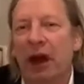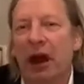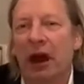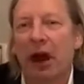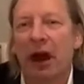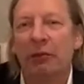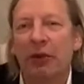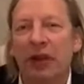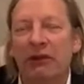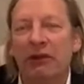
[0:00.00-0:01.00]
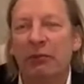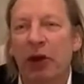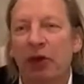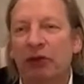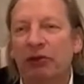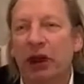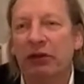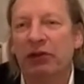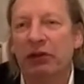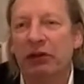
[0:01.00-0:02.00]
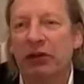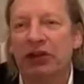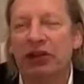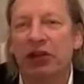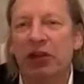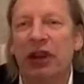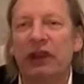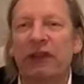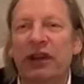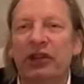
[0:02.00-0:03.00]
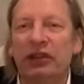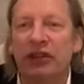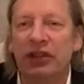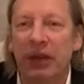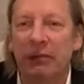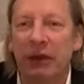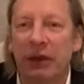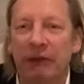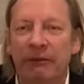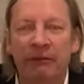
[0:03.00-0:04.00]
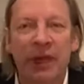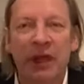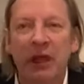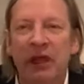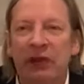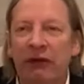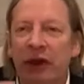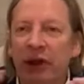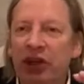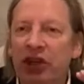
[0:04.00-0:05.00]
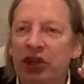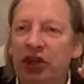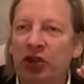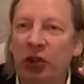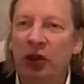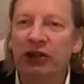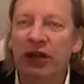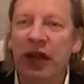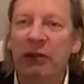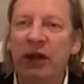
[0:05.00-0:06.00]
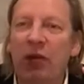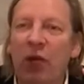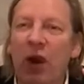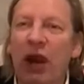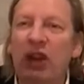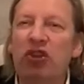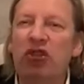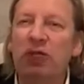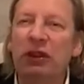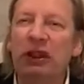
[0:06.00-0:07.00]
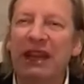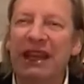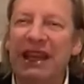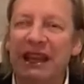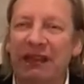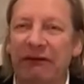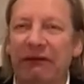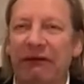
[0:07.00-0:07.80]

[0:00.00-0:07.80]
I'm going to give you bonus rounds here, which is your conviction statement. Your very short statement on what you believe.